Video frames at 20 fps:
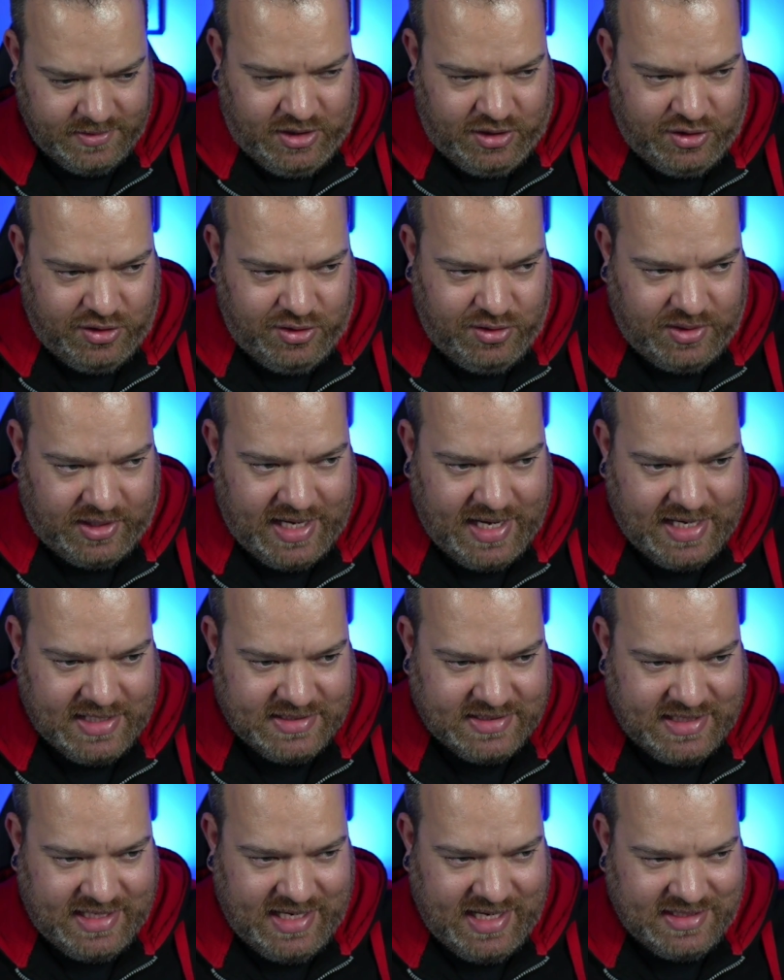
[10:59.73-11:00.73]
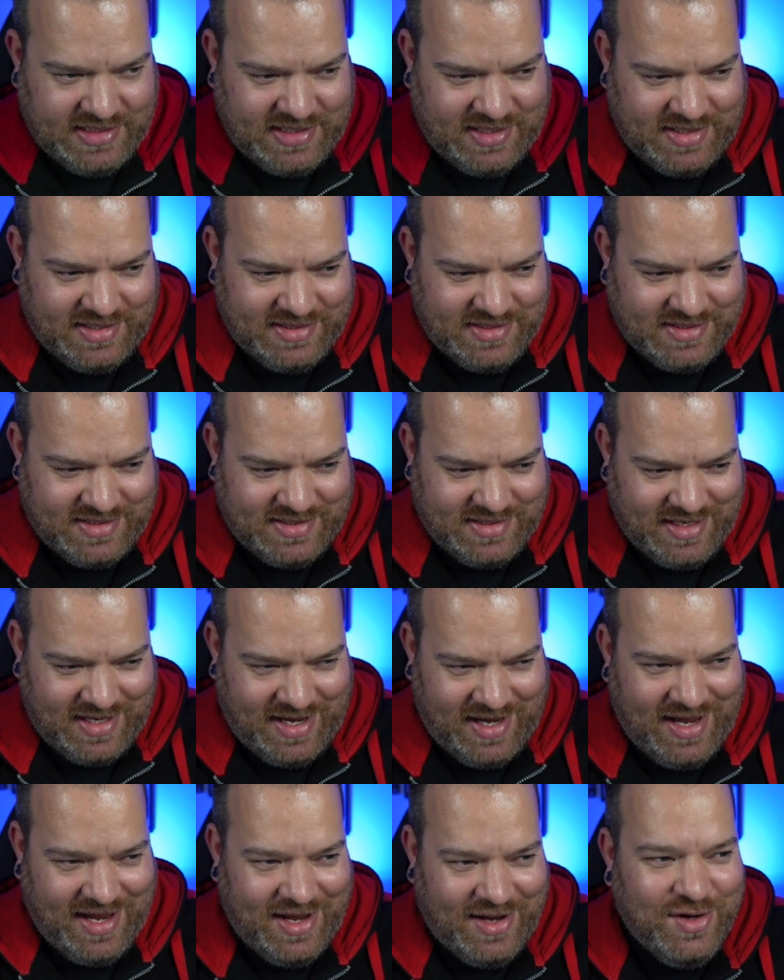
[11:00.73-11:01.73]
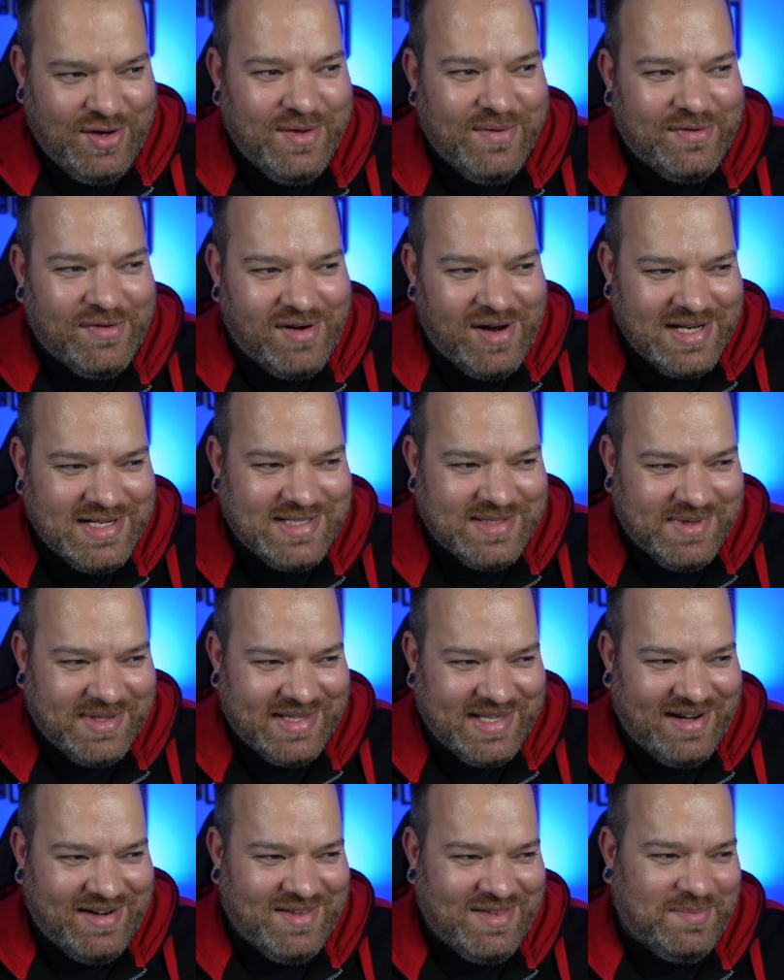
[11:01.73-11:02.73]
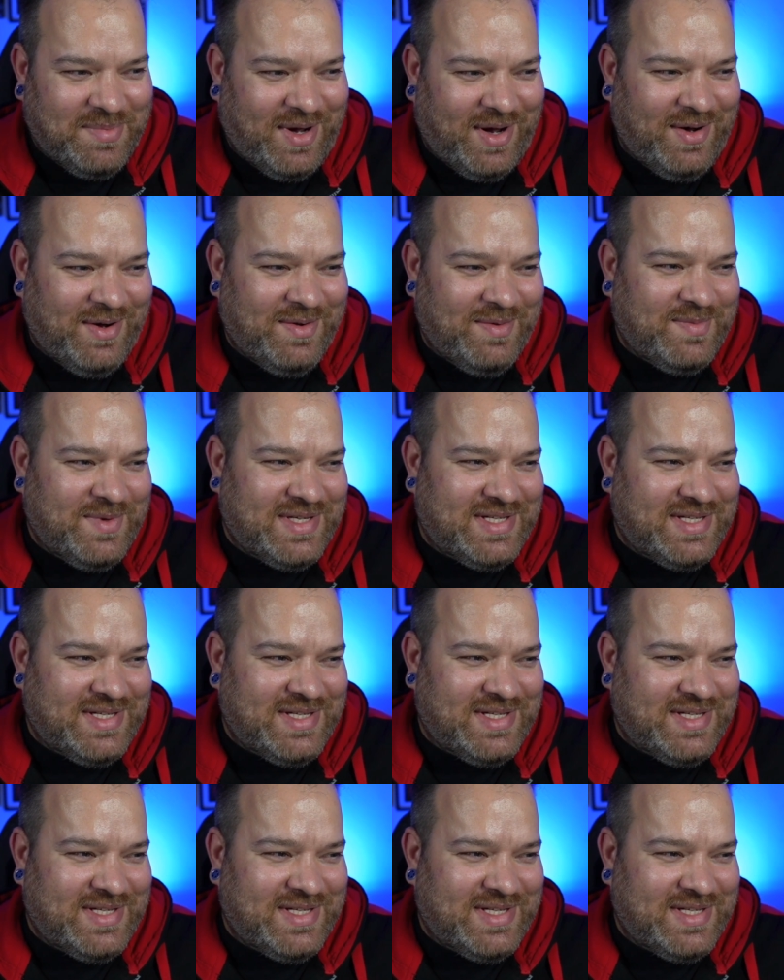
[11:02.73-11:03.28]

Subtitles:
You can see it. There's another item there at the bottom,